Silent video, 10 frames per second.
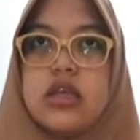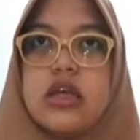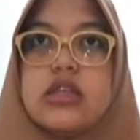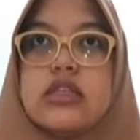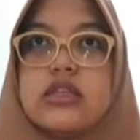
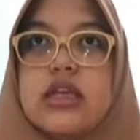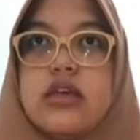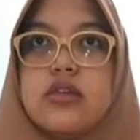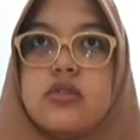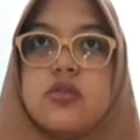And the
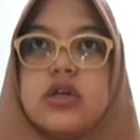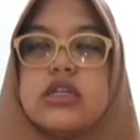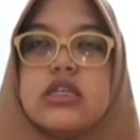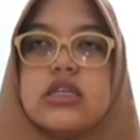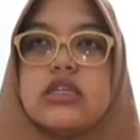second
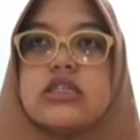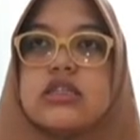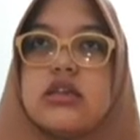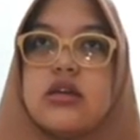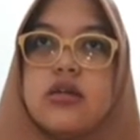one
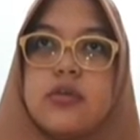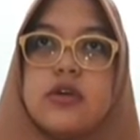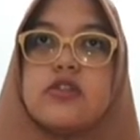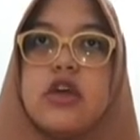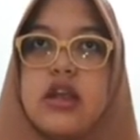is
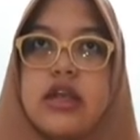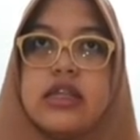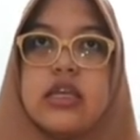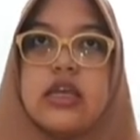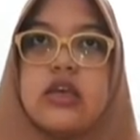about
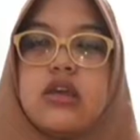writing.